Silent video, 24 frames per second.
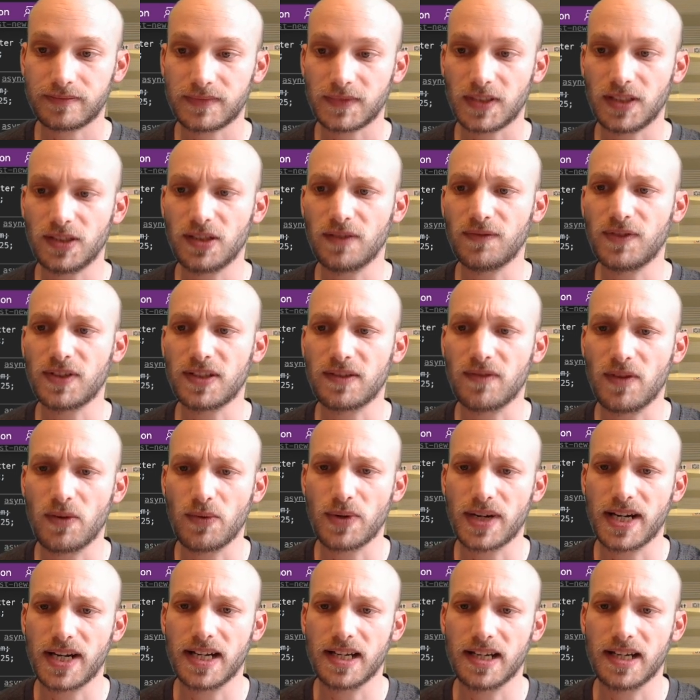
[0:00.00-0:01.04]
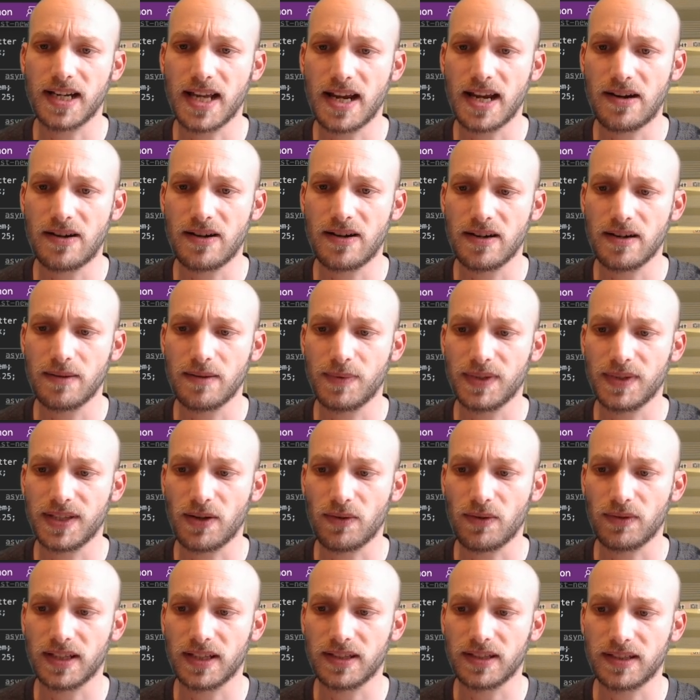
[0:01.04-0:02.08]
So first of all, we're getting an error, but
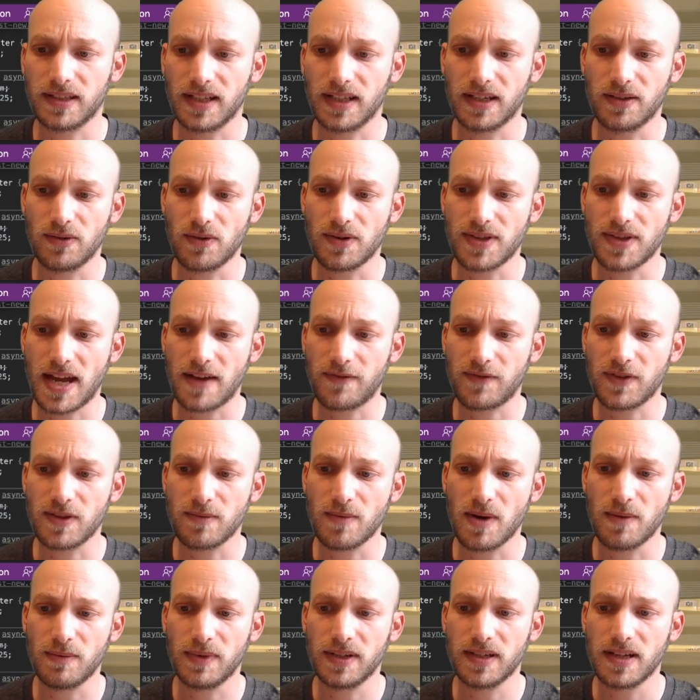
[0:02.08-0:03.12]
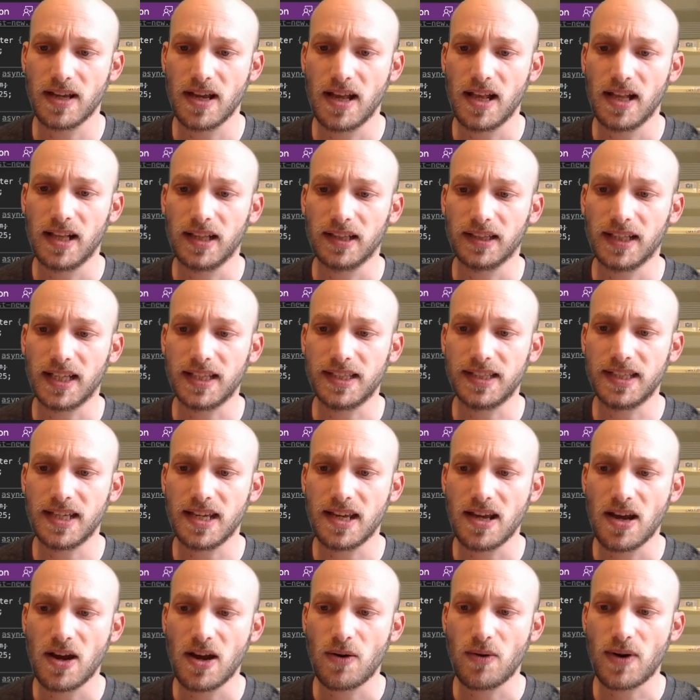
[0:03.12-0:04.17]
let's ignore that for the moment. Let's
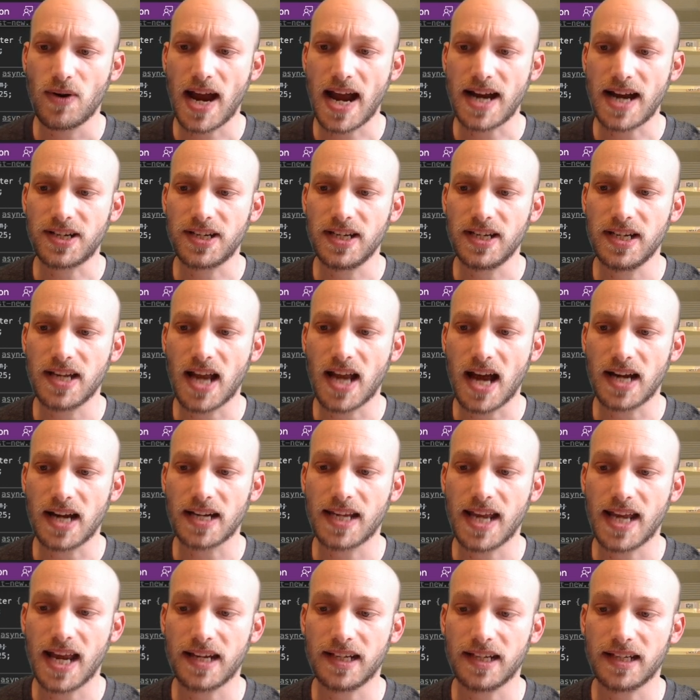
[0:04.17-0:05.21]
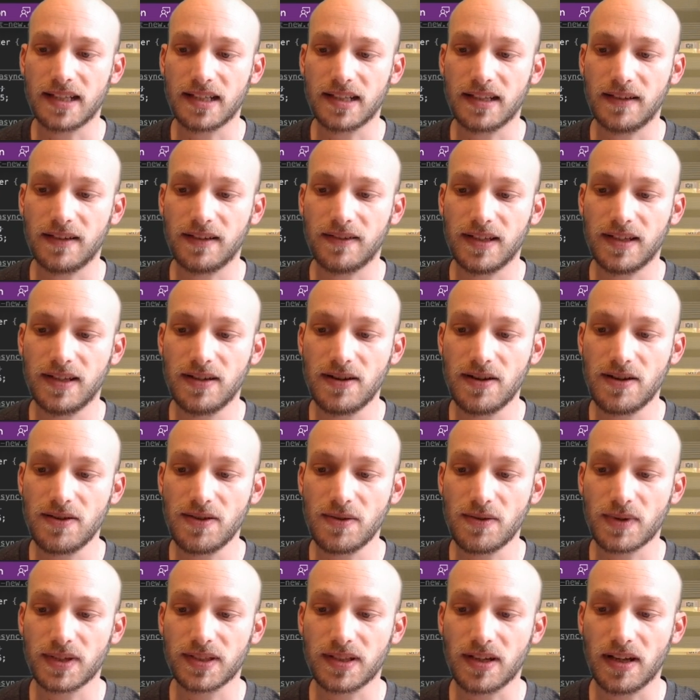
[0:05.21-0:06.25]
see, we're actually not getting, here are the
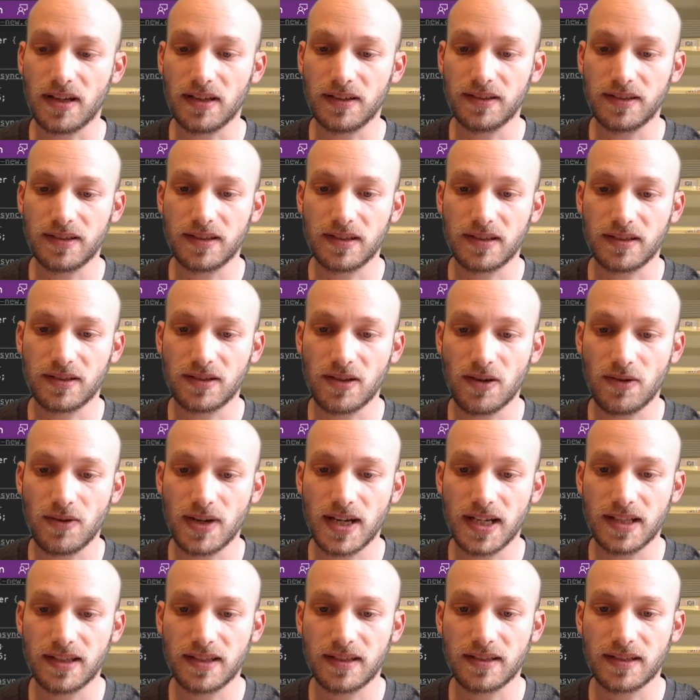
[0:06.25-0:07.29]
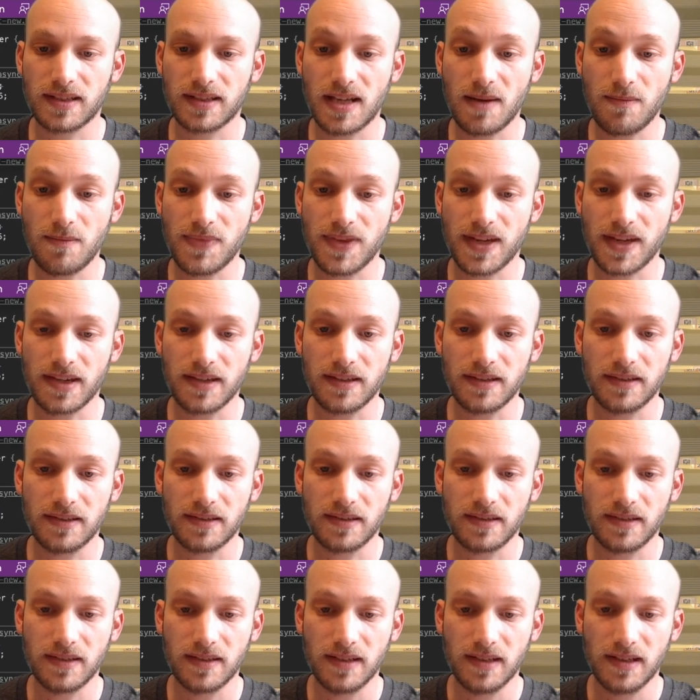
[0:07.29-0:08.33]
results. So it's something,
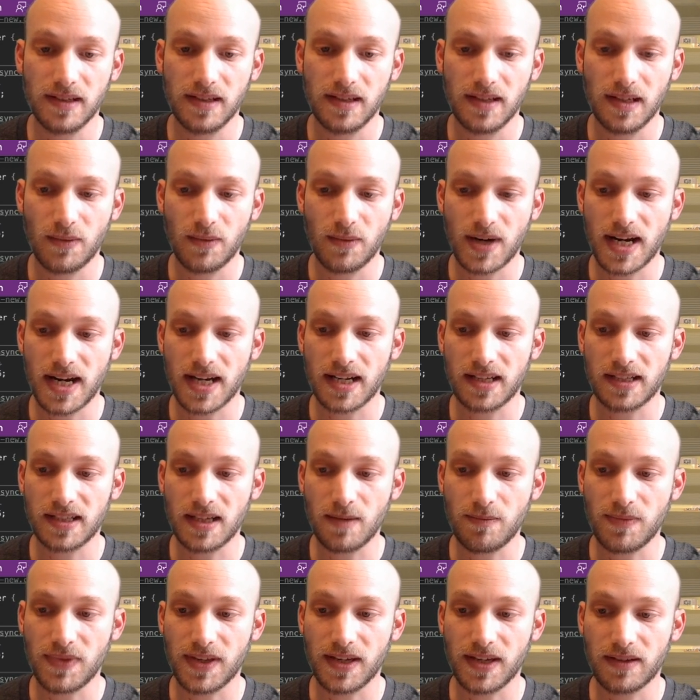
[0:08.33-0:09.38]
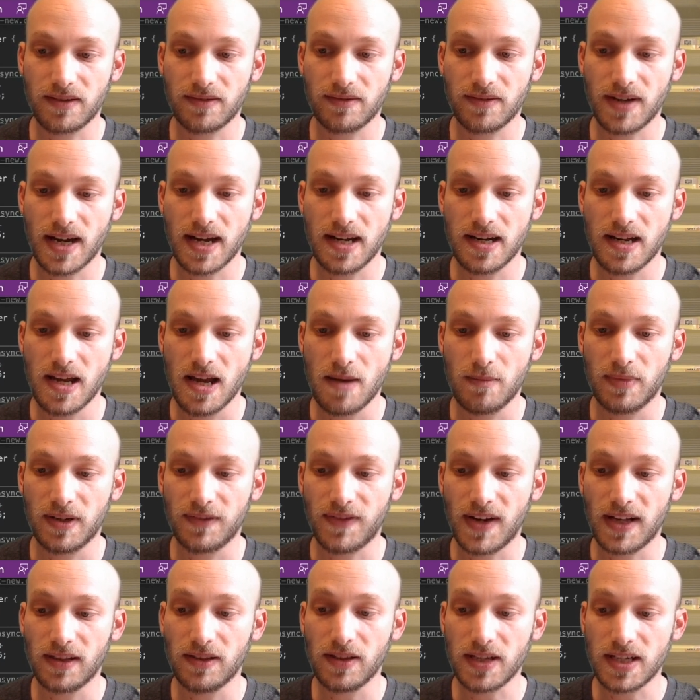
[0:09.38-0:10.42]
we're getting something, right? But if
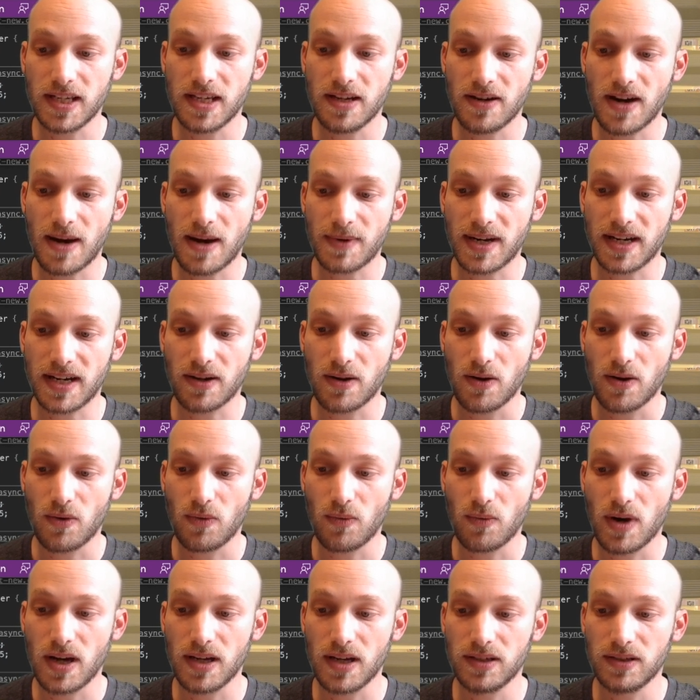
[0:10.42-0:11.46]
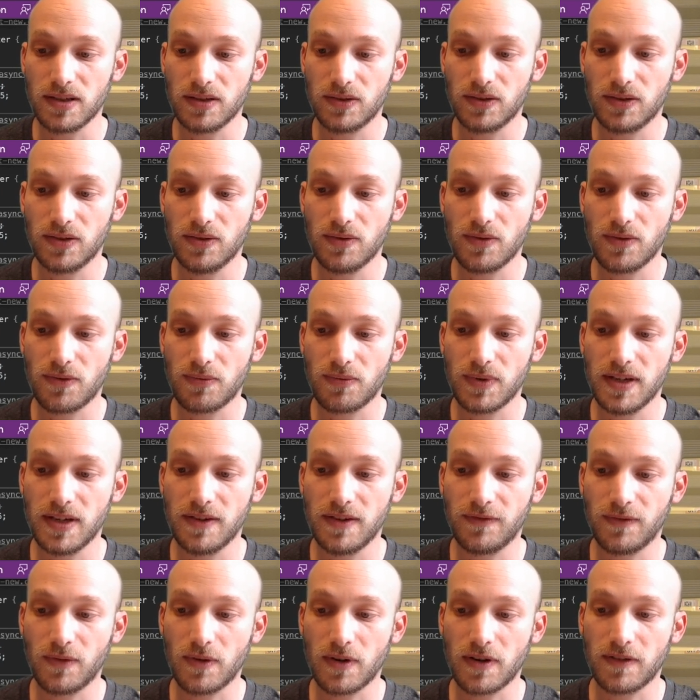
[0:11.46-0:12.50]
I look here, I'm getting 1, 2, 3,
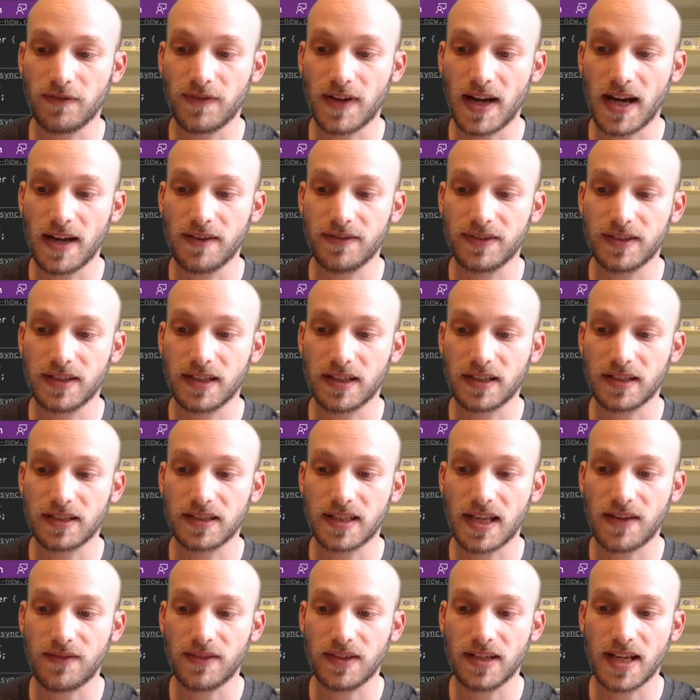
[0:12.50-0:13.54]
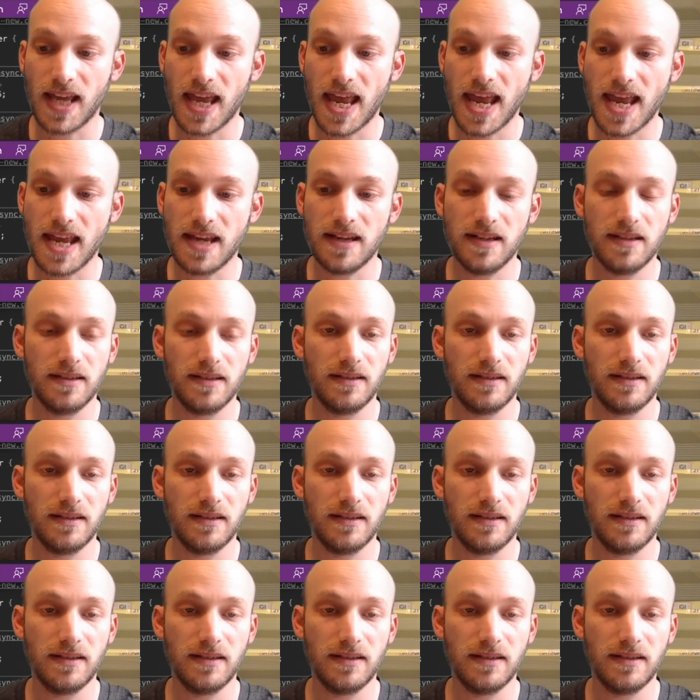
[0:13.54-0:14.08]
4, 5, 6, 7, 8